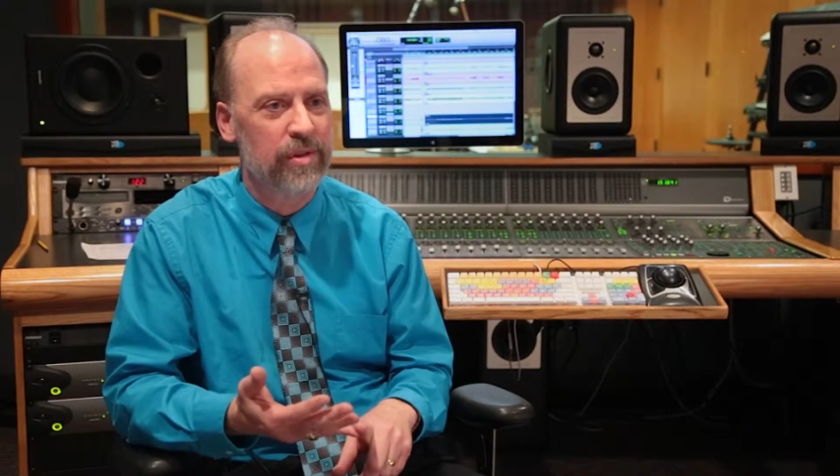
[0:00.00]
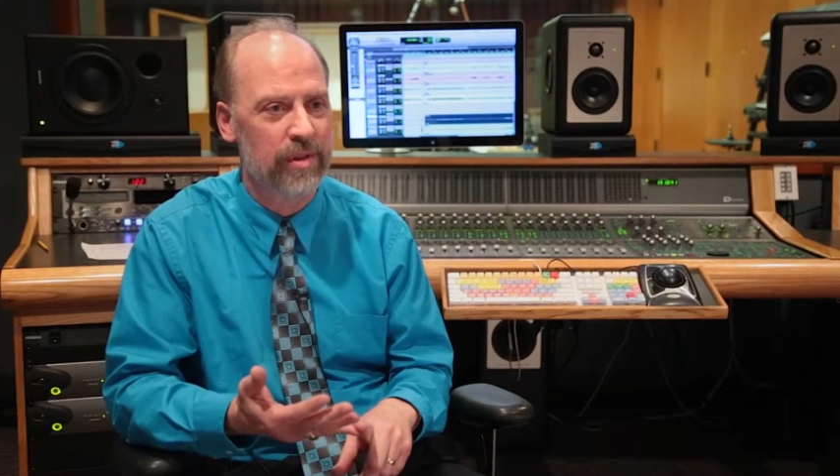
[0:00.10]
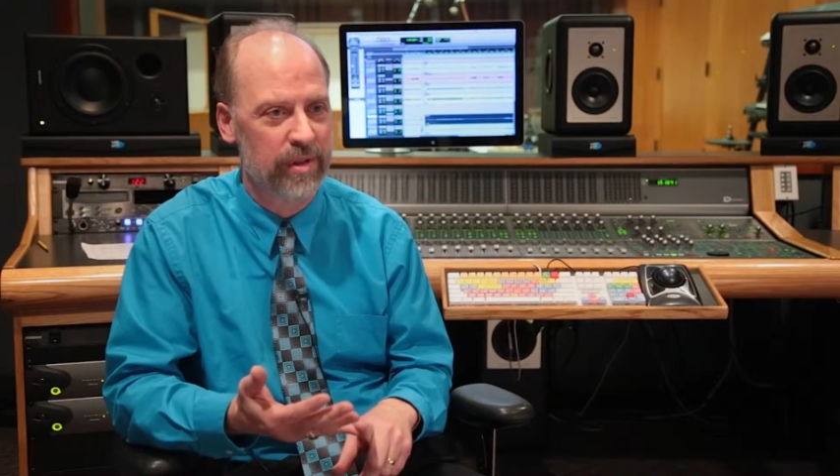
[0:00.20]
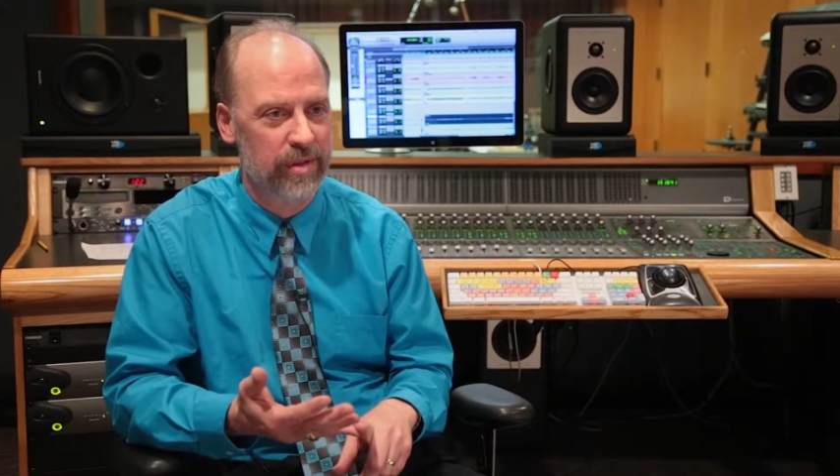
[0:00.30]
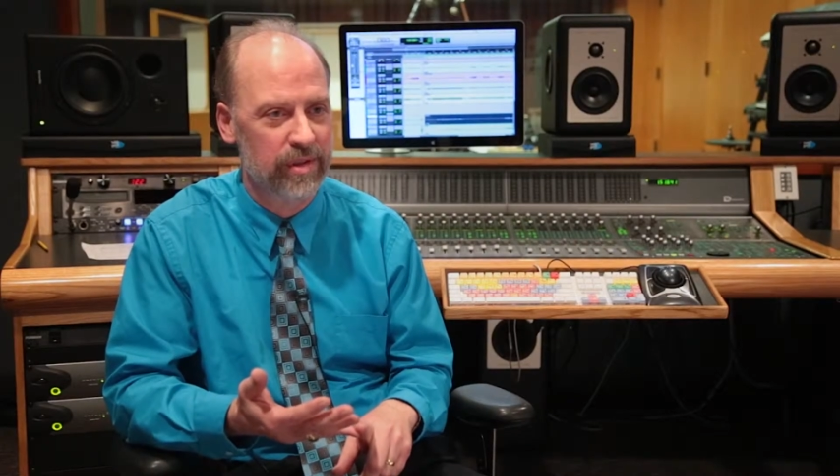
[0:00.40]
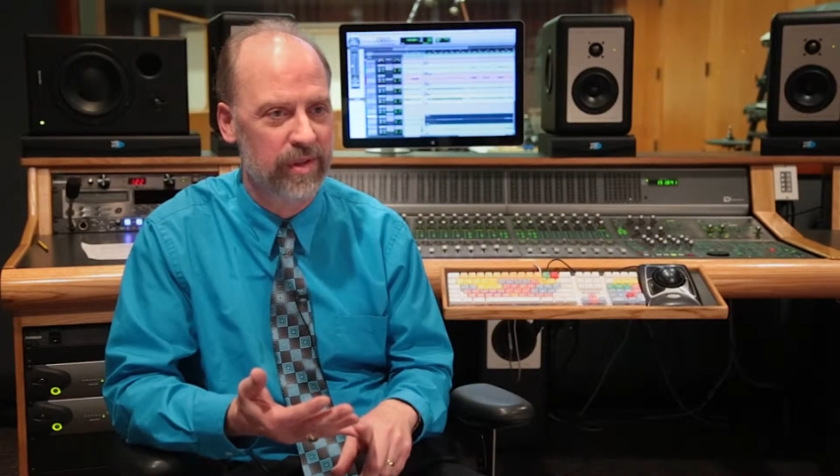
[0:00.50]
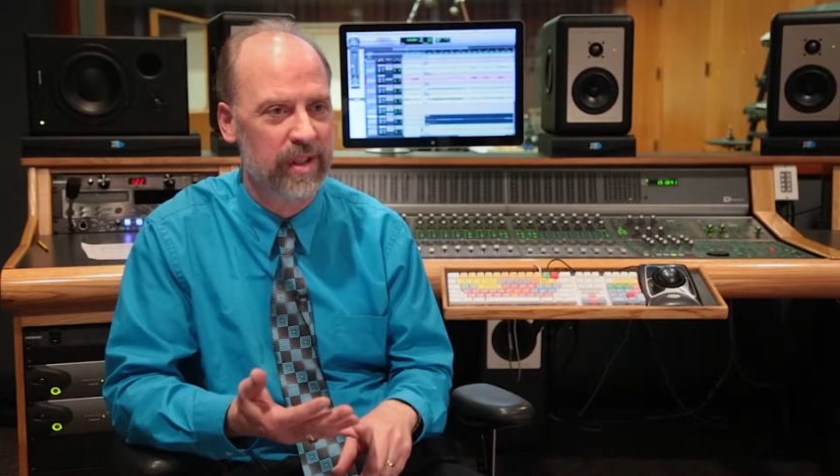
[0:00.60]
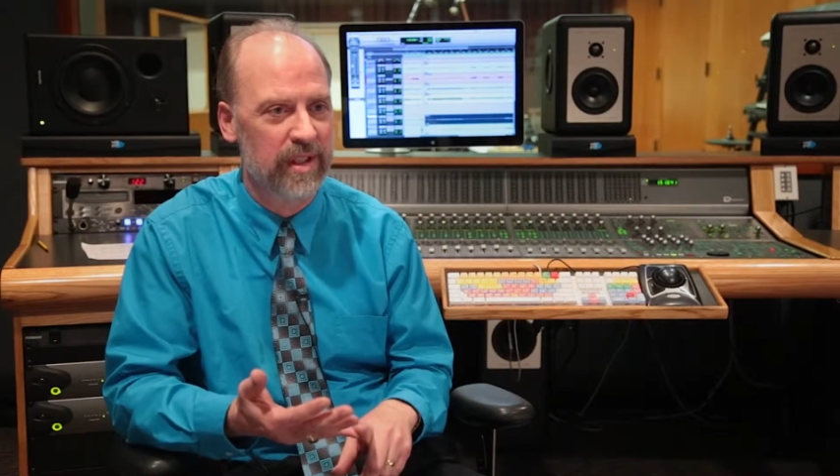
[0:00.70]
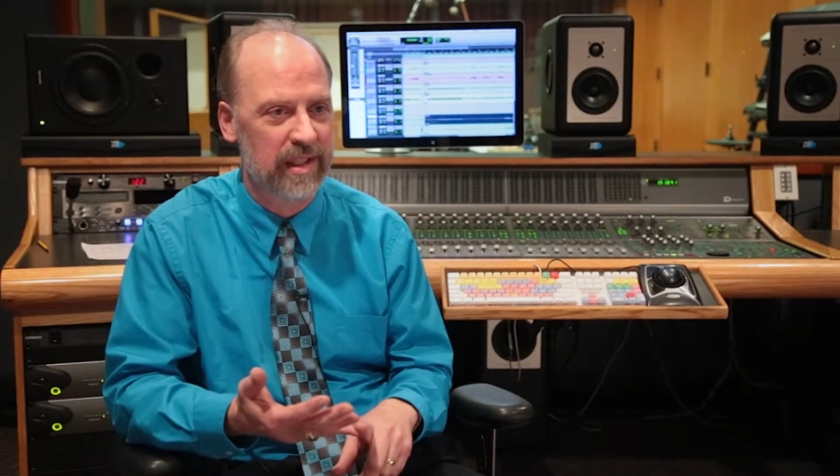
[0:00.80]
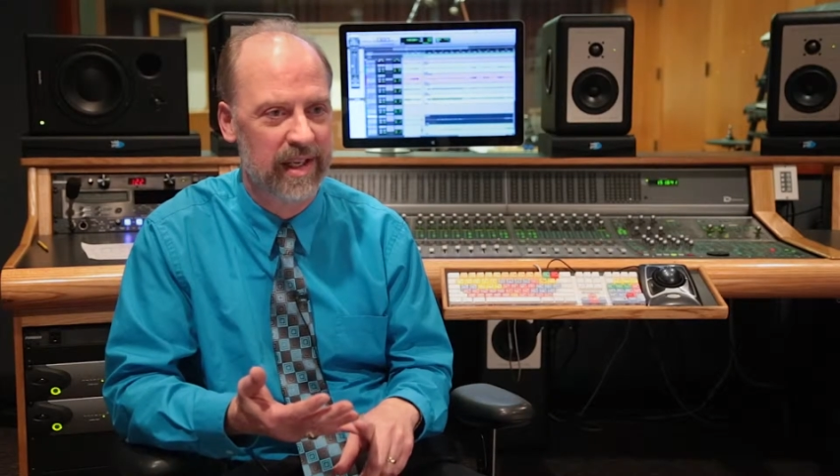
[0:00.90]
studios here
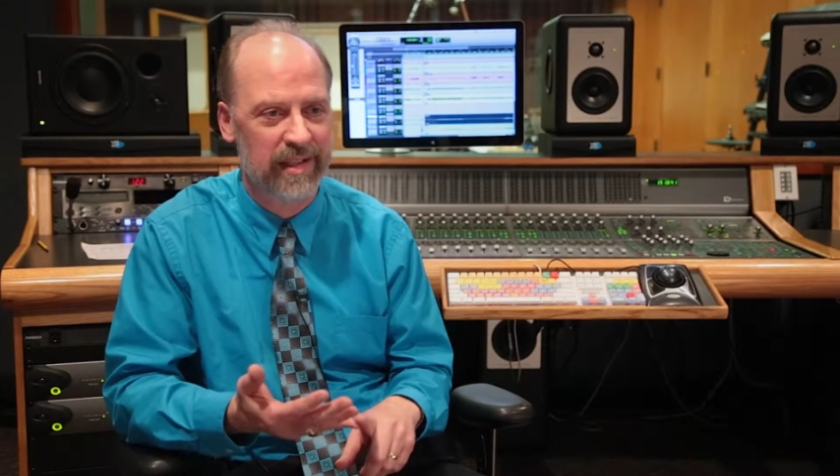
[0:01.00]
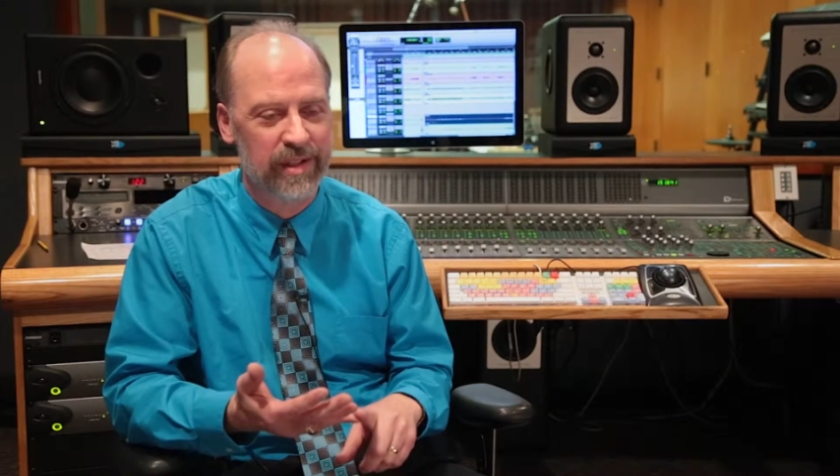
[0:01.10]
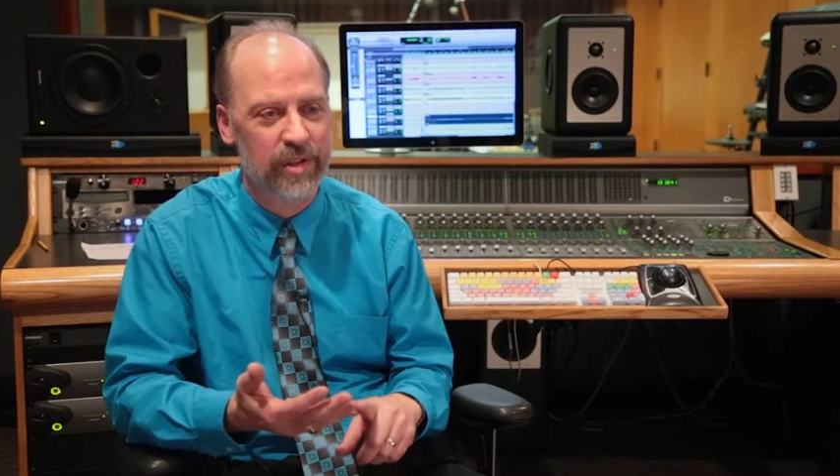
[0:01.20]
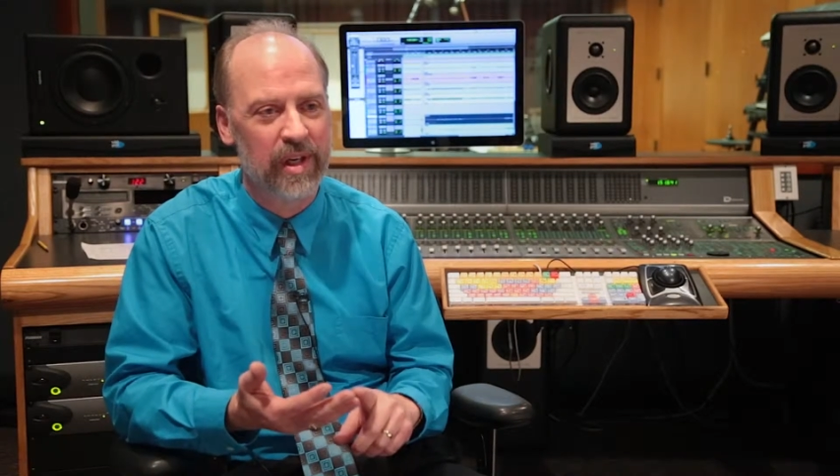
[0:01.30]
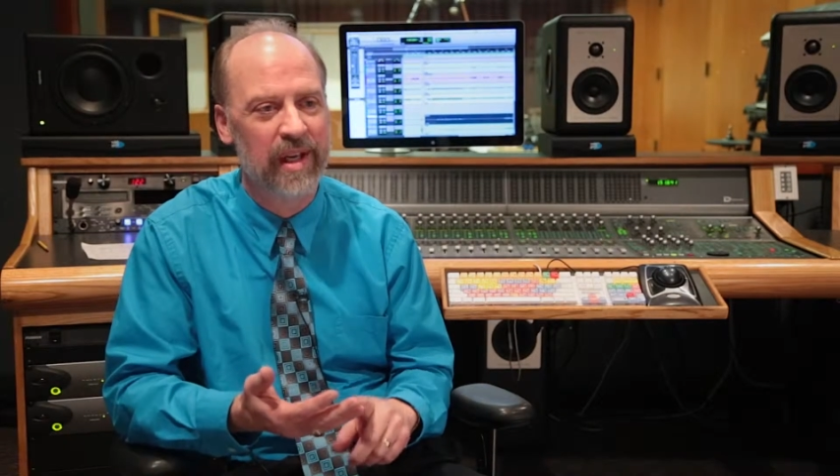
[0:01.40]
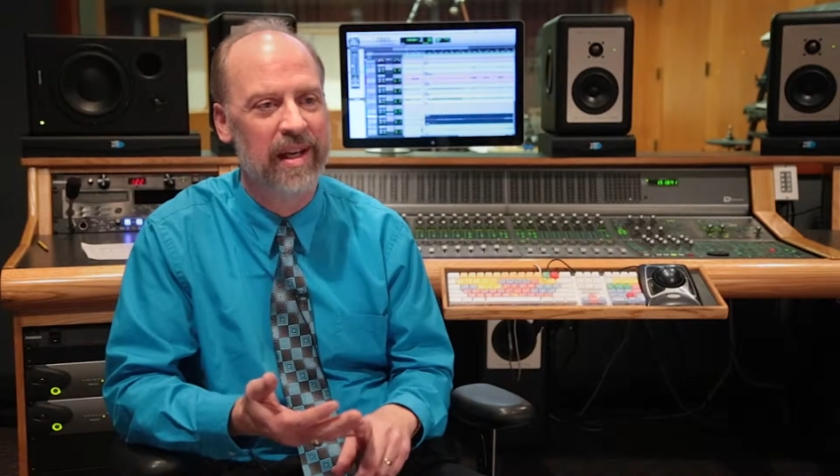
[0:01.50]
at the college.